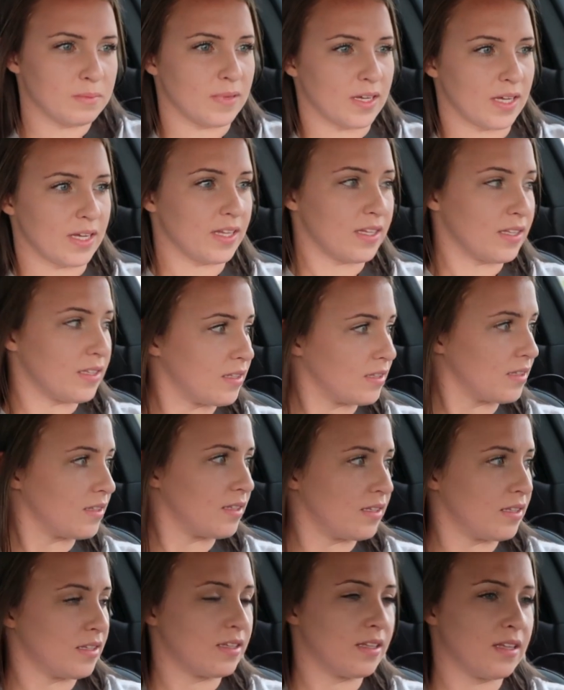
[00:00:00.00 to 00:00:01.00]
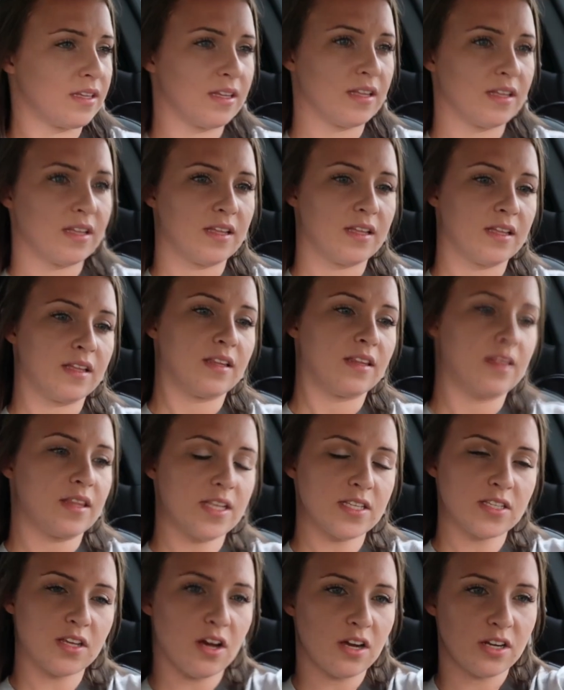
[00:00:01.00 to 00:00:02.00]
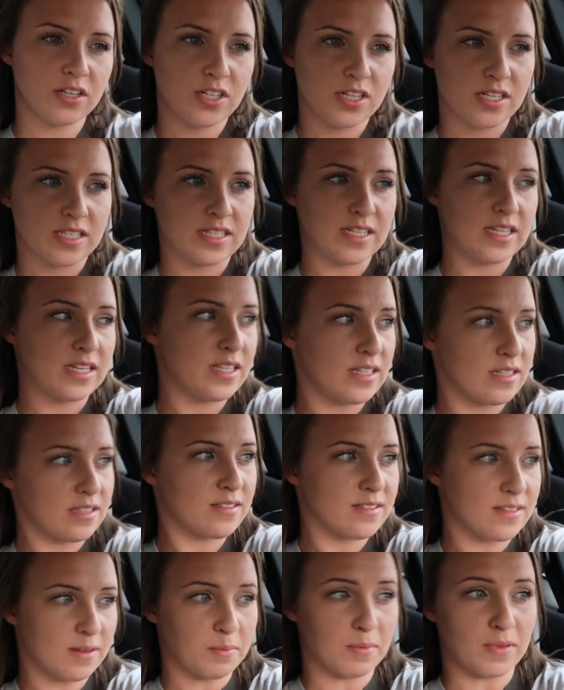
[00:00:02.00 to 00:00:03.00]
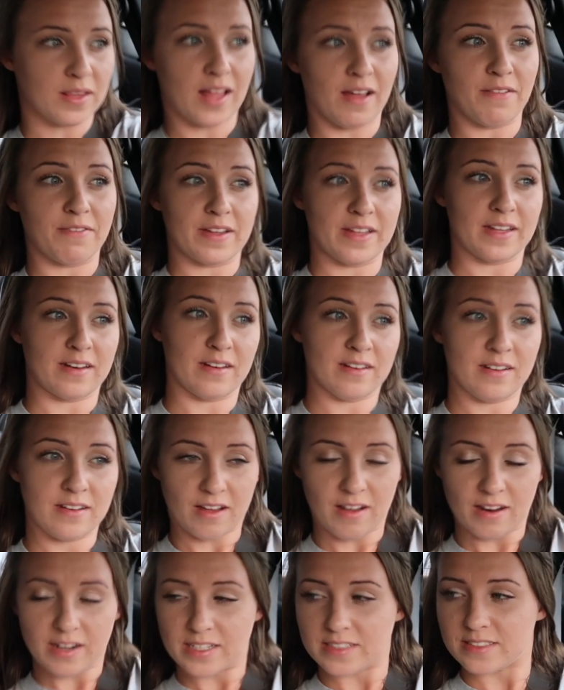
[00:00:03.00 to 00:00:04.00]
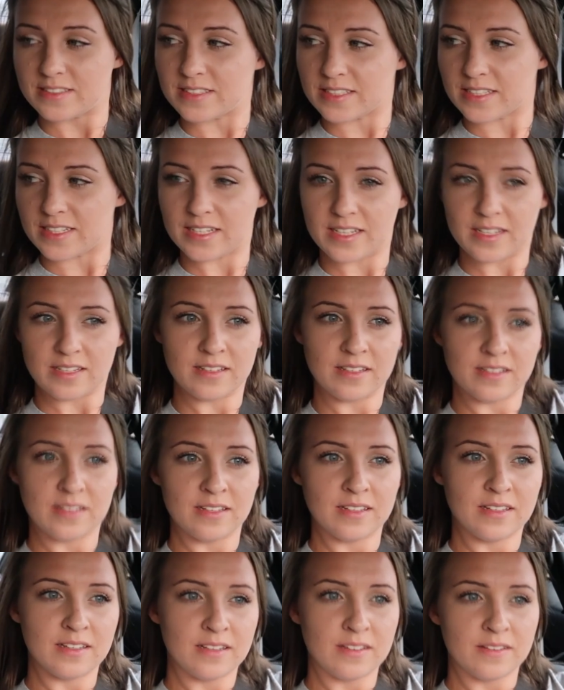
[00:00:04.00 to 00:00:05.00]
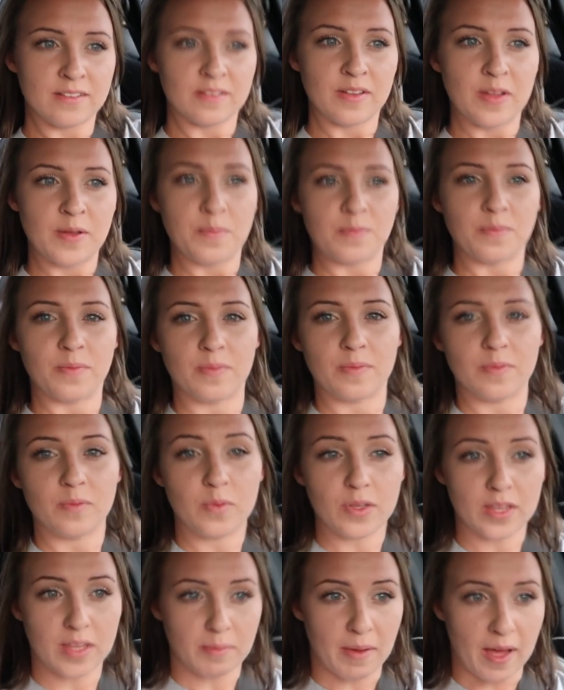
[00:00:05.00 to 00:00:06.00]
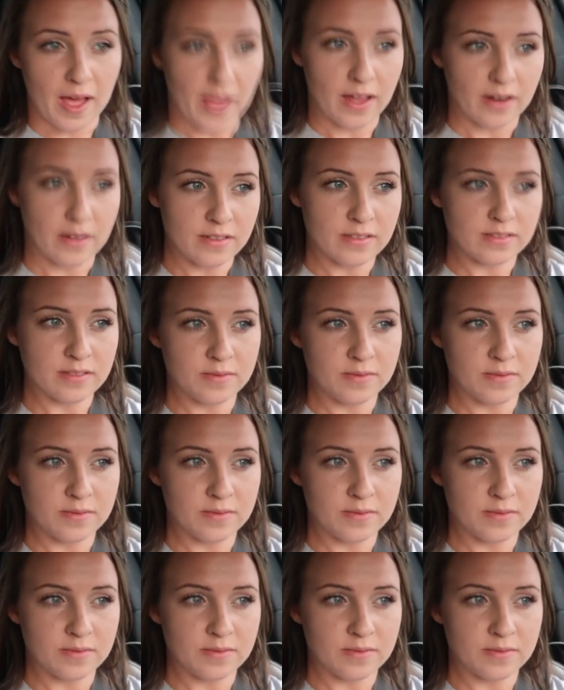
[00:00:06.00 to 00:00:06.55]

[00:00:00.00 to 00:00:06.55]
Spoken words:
But this car just needs some loving, honestly. Really bad.